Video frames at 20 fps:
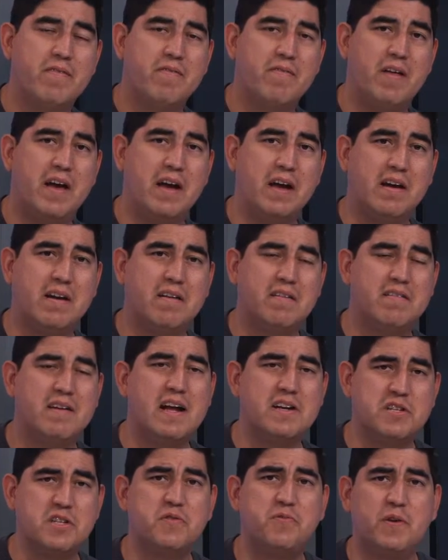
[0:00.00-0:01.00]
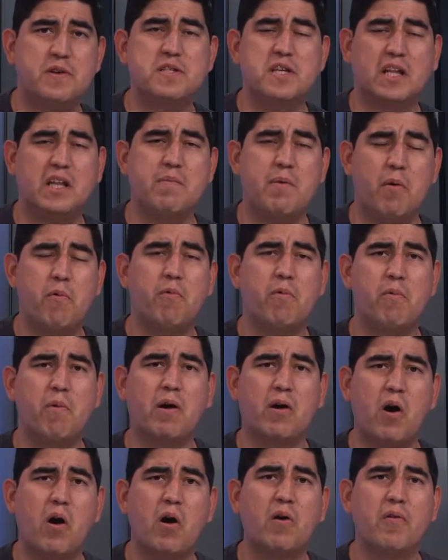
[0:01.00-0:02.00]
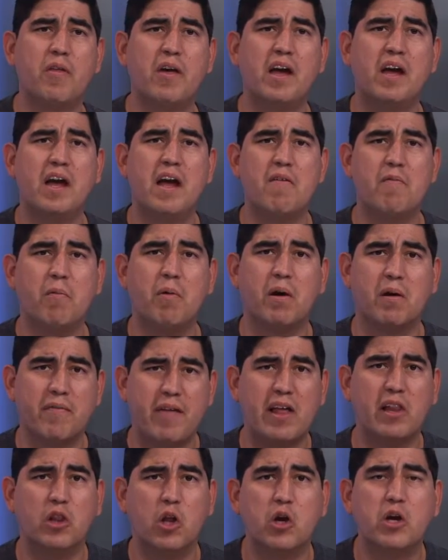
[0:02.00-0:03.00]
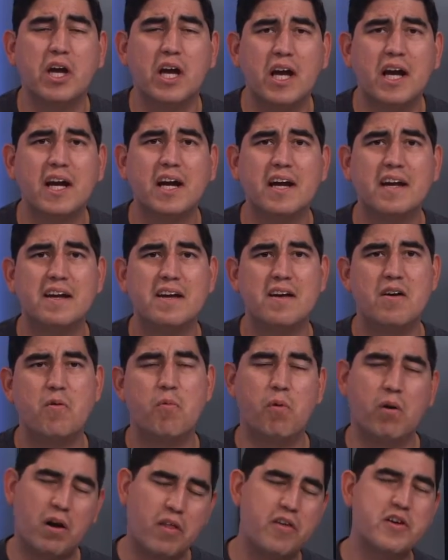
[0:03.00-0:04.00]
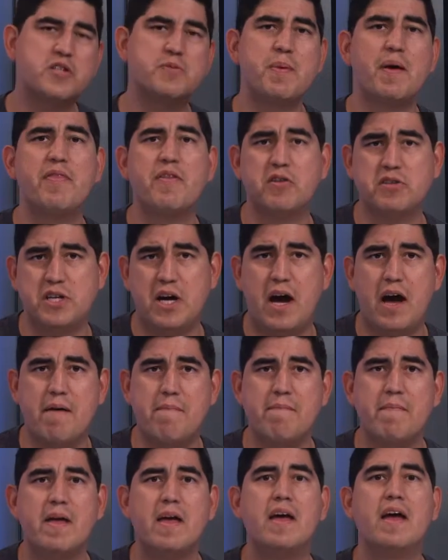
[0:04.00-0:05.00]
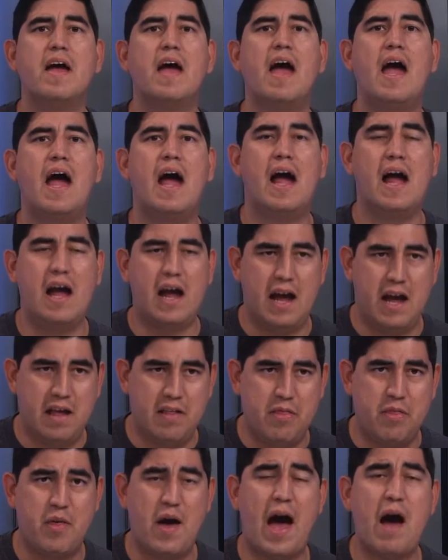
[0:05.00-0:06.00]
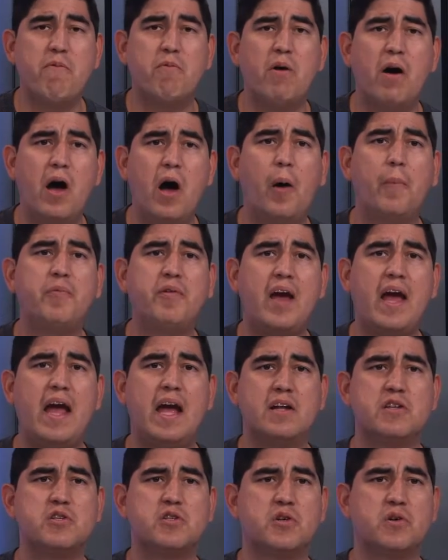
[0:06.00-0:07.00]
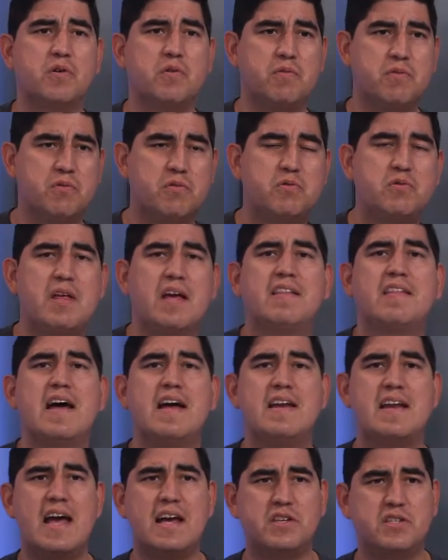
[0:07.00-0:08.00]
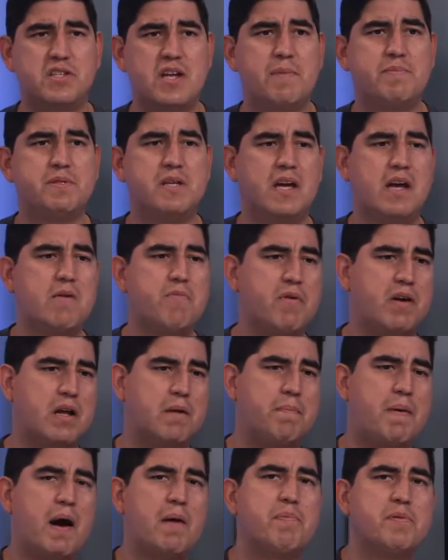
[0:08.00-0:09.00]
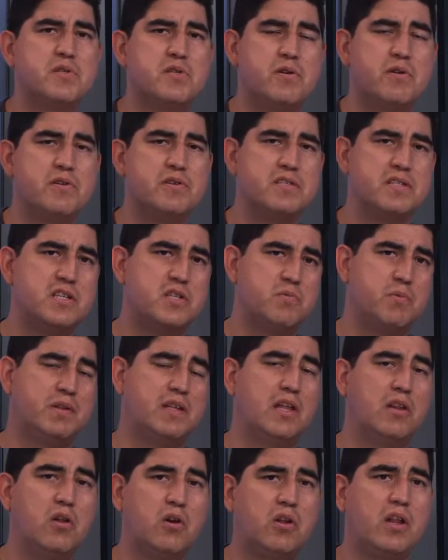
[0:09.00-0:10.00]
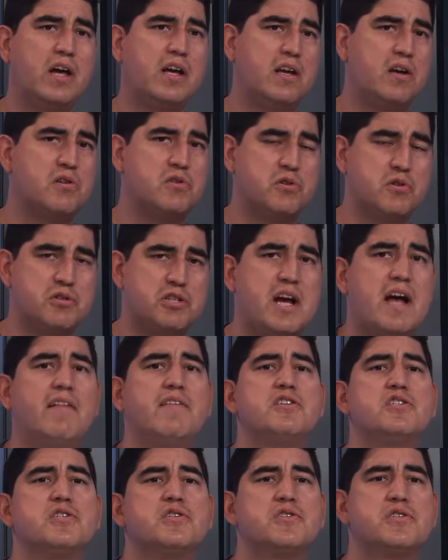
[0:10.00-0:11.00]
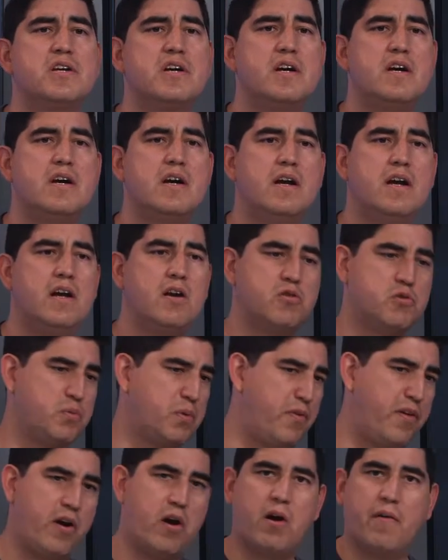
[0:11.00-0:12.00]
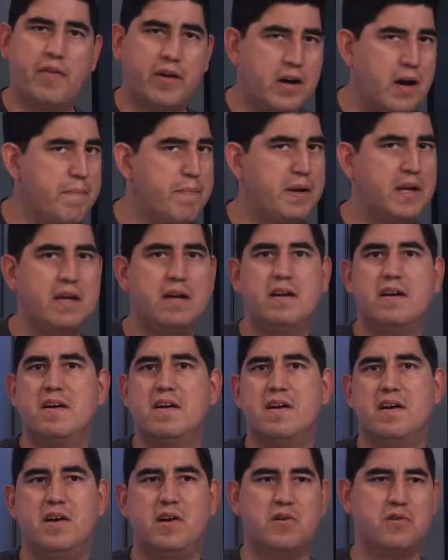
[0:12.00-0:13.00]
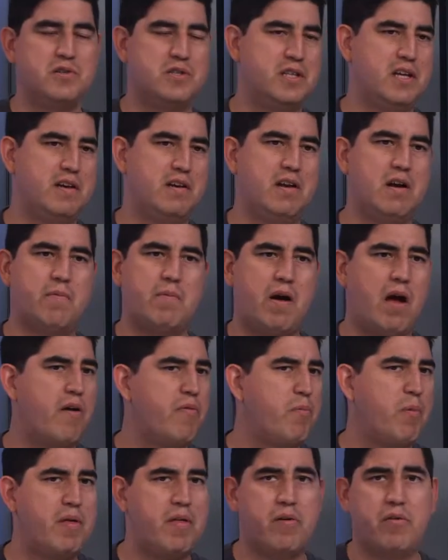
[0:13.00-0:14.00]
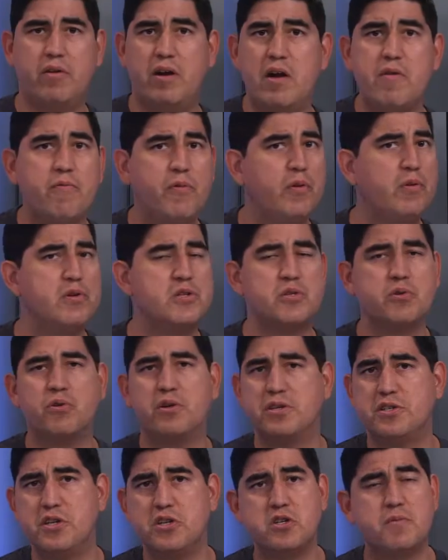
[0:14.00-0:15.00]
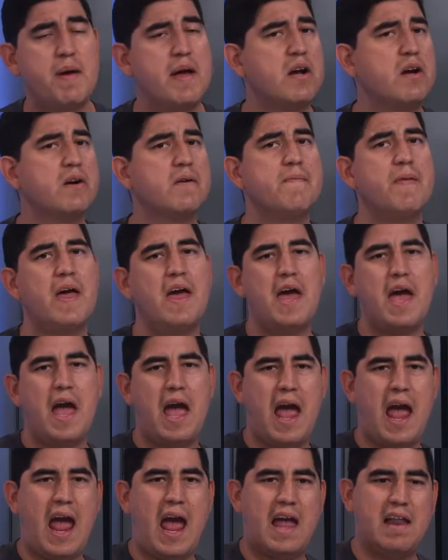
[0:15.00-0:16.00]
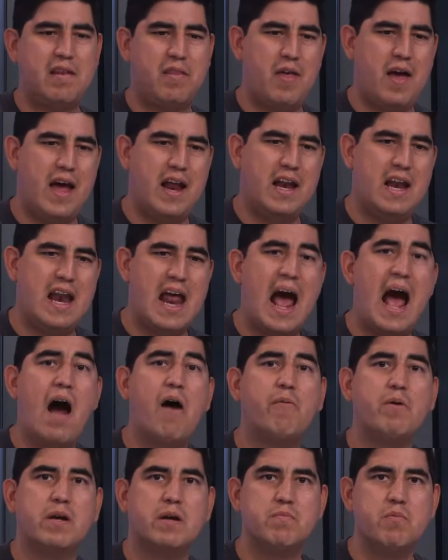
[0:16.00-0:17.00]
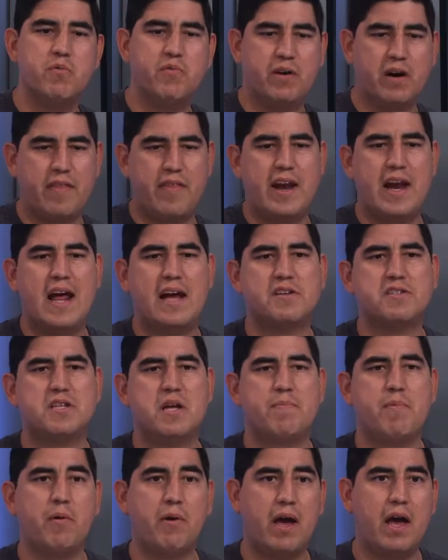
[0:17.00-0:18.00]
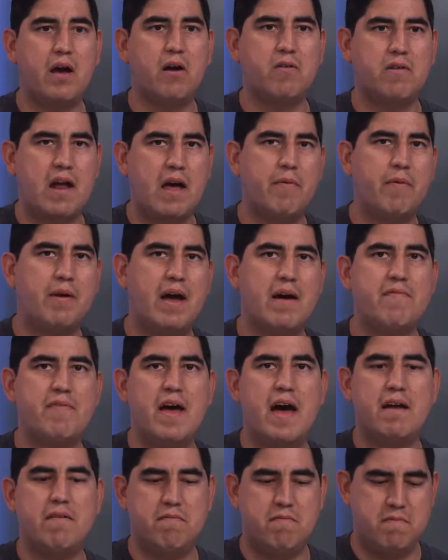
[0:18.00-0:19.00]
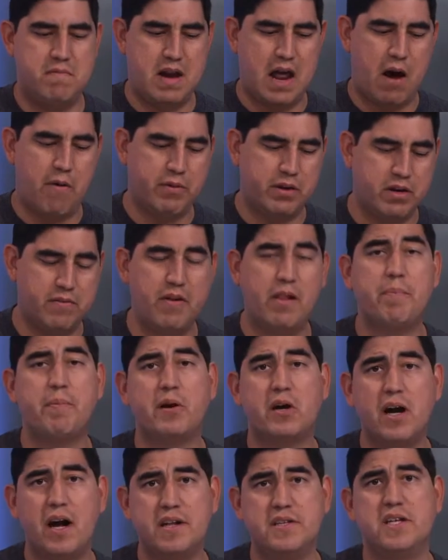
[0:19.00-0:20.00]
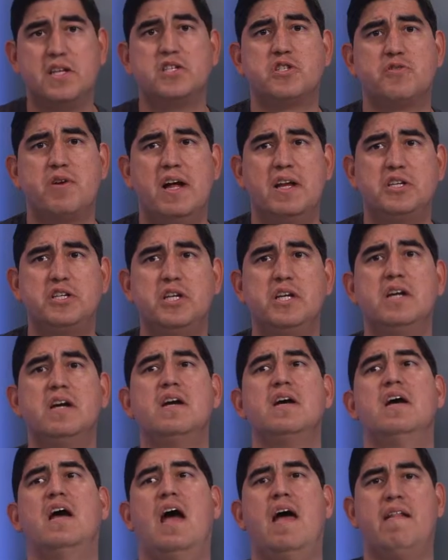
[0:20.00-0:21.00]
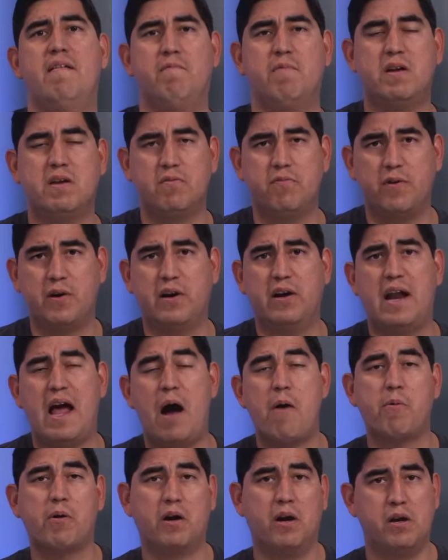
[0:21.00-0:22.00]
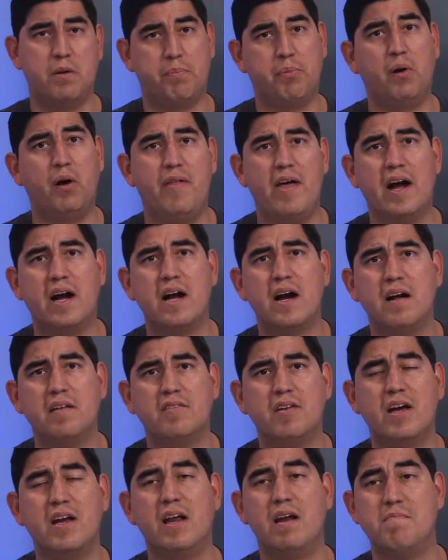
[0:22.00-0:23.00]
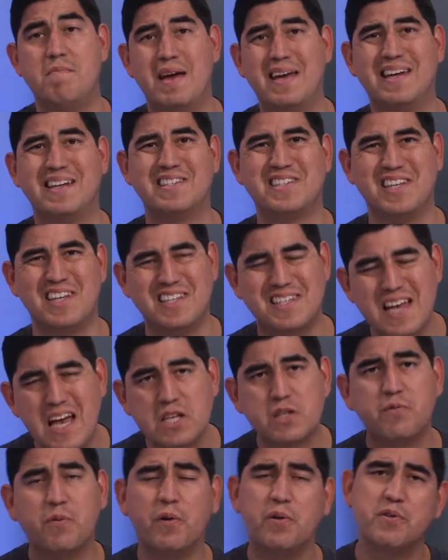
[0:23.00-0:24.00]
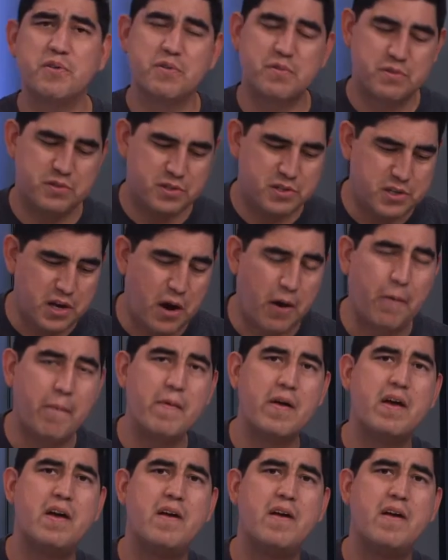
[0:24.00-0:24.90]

Like, not just physically, but where are they? Where are they looking? Where do they spend their time? And that will help to take that next step saying, hey, we got buyer personas, these are what they look like, here's their challenges, here's where they are in the company, here's whether they're an influencer or a decision maker, and then now we can move into the next step. Okay, now we have that, now we can develop our content strategy, and we can figure out how we're gonna deploy that content and make it successful. So,